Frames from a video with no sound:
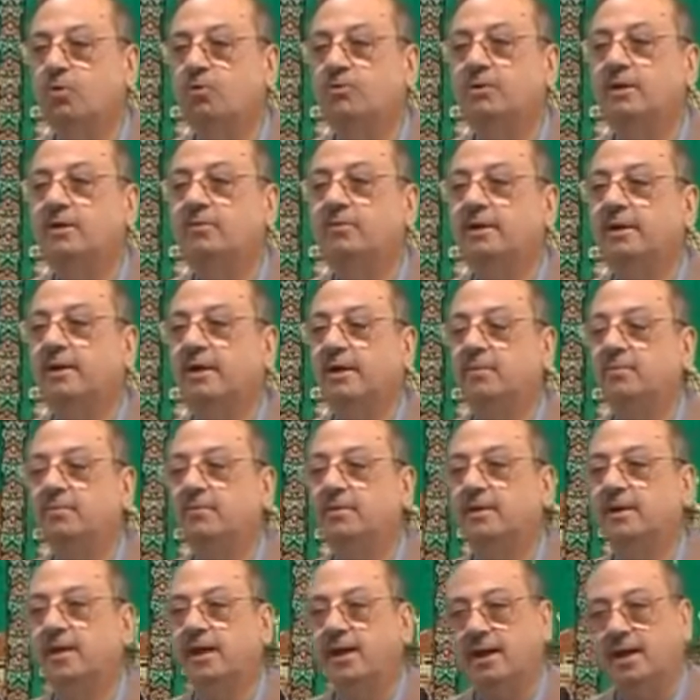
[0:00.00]
will
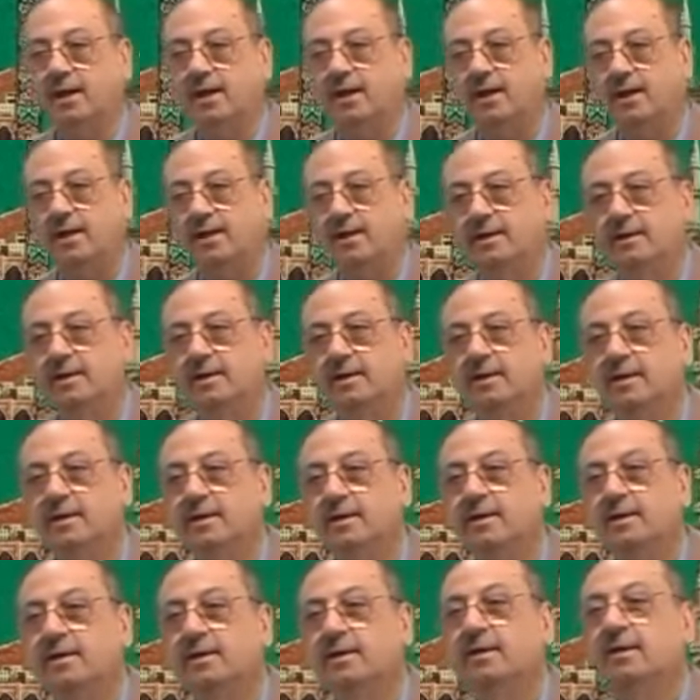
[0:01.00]
become la
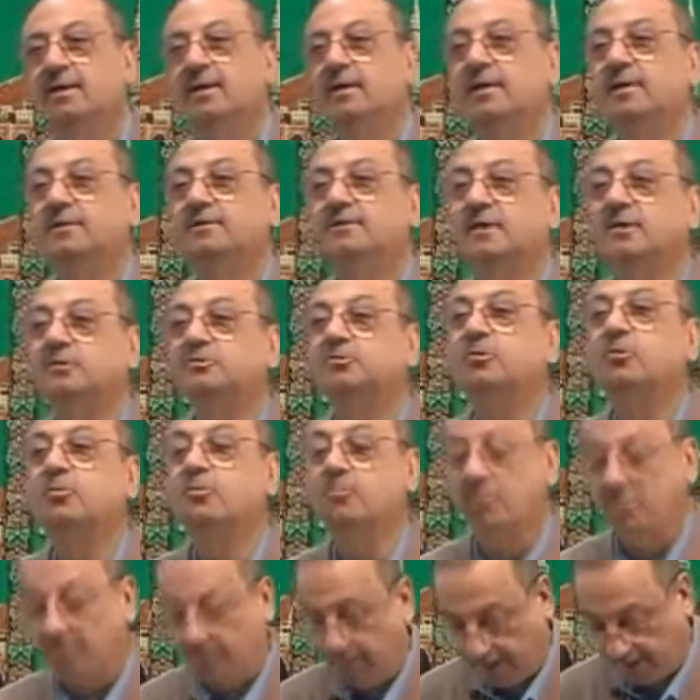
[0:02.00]

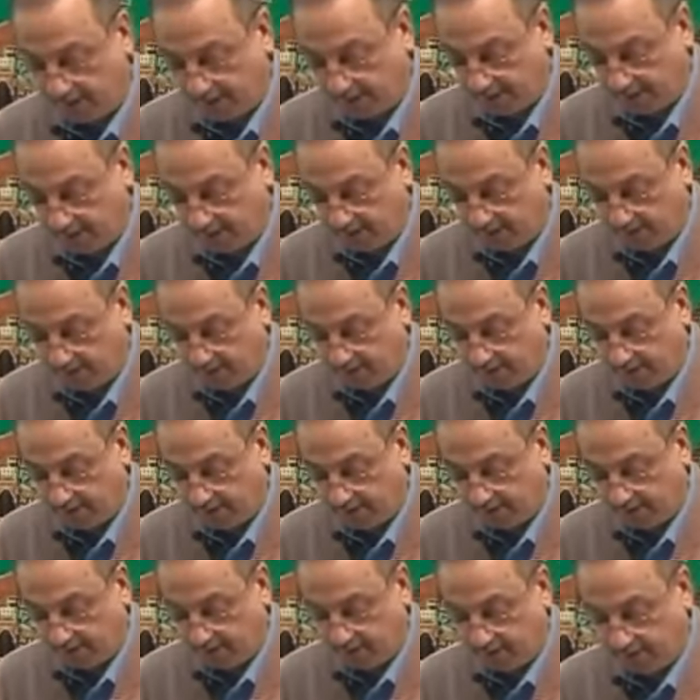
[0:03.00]
tasubba
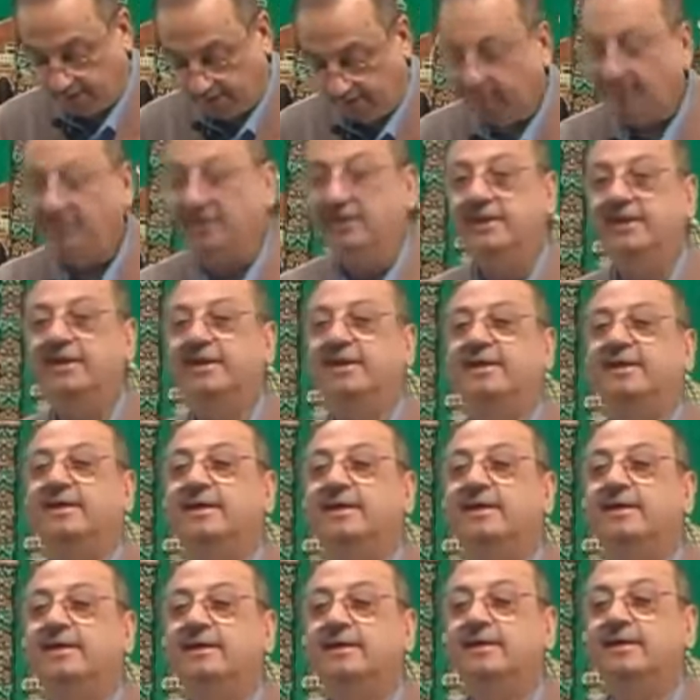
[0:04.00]
li.
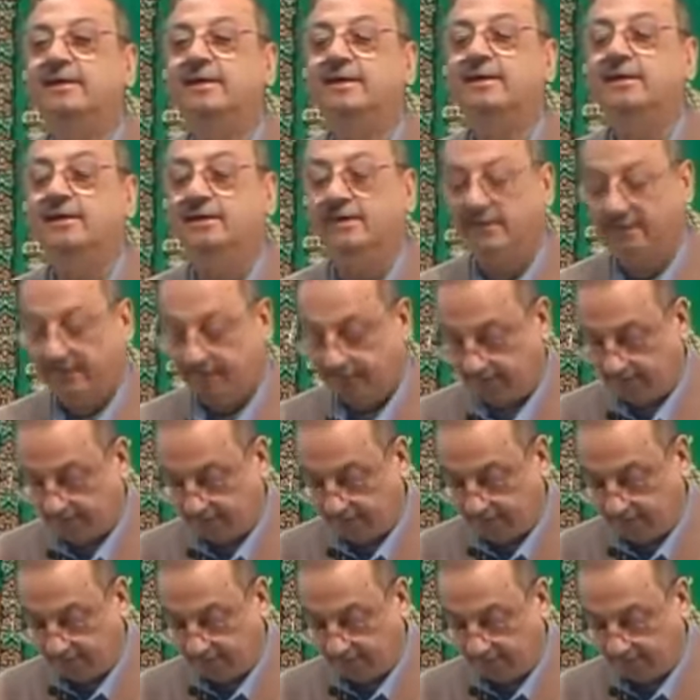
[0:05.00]

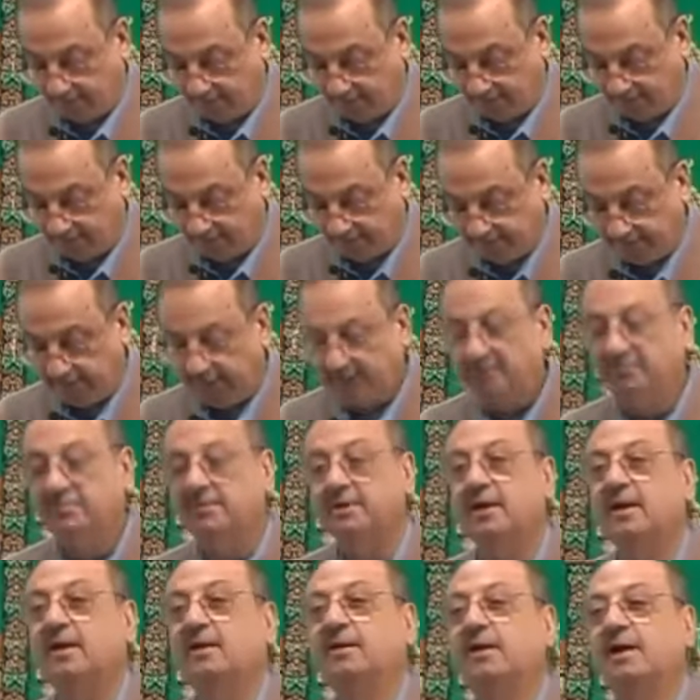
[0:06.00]
Mazidan min
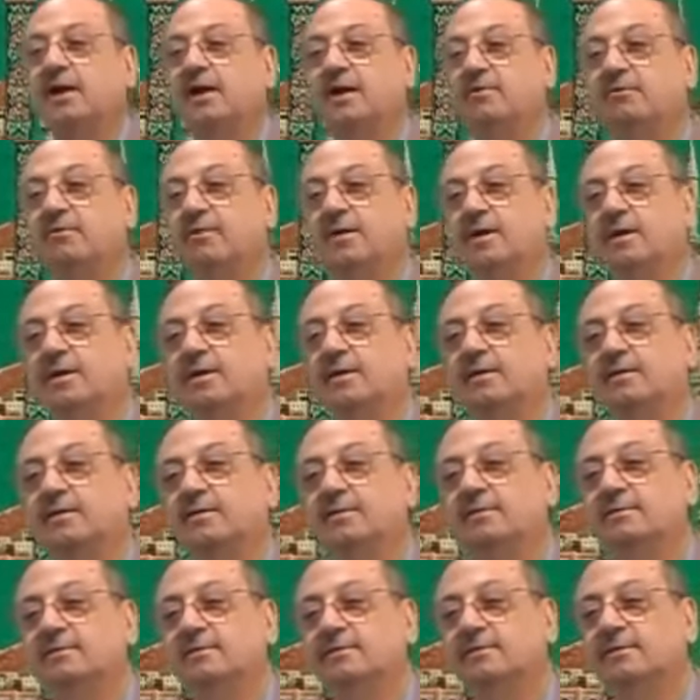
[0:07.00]
al kahwa.
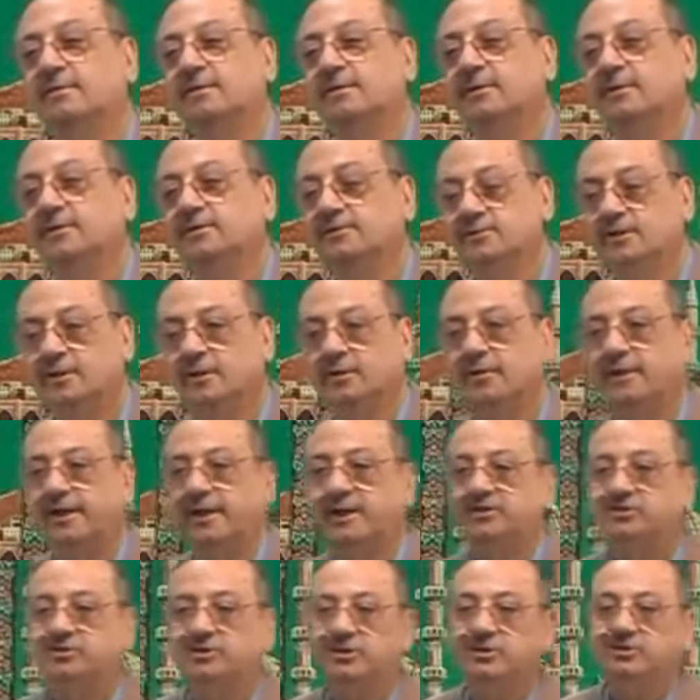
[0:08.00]
The
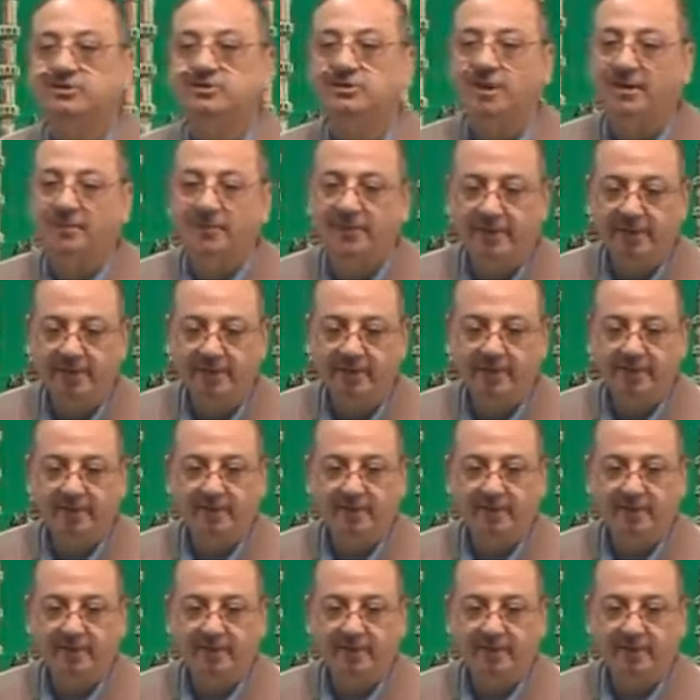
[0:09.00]
guest is coming